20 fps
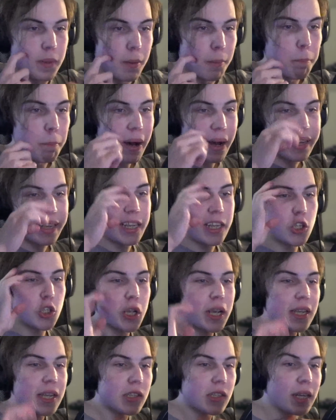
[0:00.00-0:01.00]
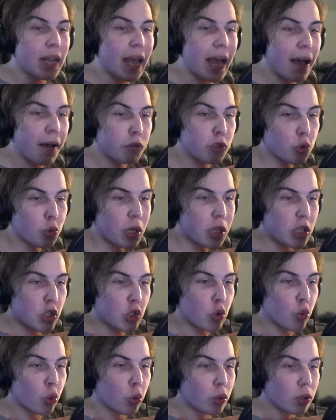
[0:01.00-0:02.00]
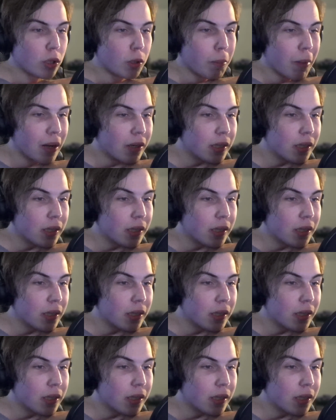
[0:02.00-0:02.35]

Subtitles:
Buggy chasing after a squirrel